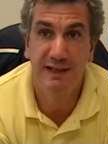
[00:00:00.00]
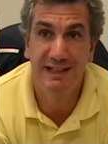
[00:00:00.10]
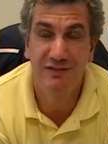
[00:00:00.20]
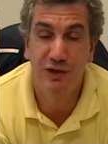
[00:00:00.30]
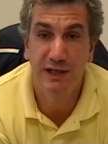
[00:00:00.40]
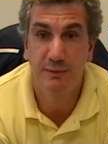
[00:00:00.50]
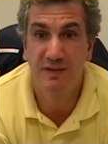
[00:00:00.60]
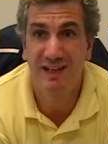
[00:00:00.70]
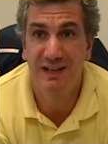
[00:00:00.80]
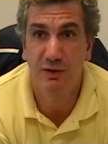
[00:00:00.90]
Danny
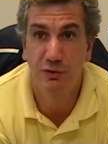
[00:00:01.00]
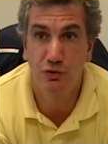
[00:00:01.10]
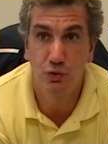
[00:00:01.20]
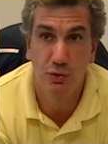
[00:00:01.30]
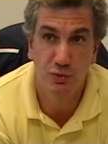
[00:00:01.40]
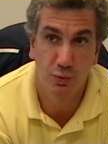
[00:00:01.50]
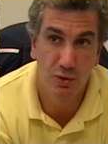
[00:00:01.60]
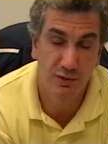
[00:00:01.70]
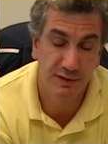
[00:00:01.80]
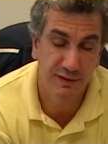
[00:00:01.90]
Jacobs taking on George
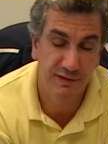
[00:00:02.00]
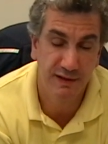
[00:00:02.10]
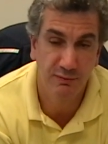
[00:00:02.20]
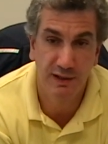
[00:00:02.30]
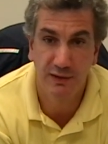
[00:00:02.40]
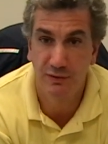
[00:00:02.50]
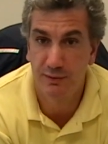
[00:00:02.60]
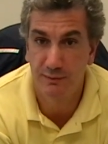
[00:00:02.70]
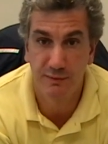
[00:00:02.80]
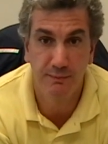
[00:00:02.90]
Walton, 10 round
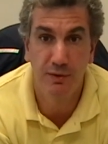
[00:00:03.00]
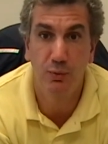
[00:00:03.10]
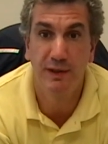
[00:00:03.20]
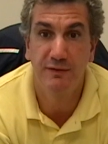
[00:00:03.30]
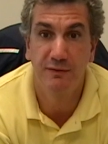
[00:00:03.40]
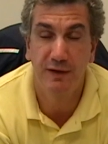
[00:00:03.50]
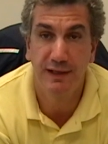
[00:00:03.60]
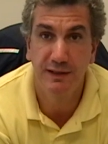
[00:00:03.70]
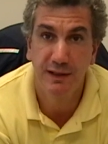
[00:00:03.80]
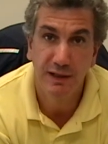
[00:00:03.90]
middleweight
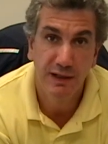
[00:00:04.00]
fight.